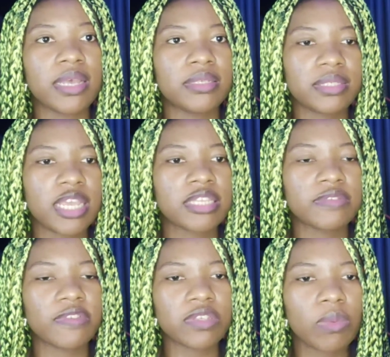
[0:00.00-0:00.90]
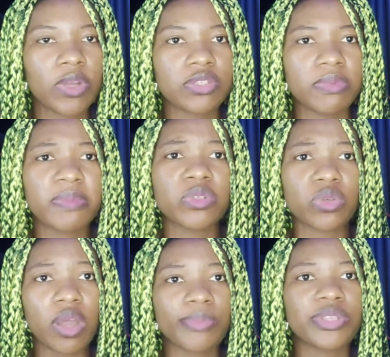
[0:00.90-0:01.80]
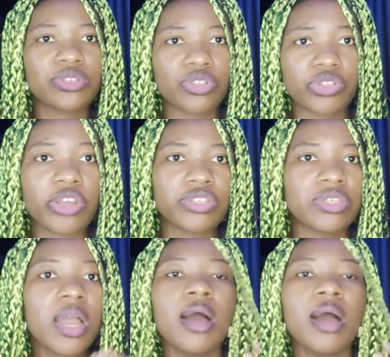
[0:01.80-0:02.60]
sense for someone to be able to commit such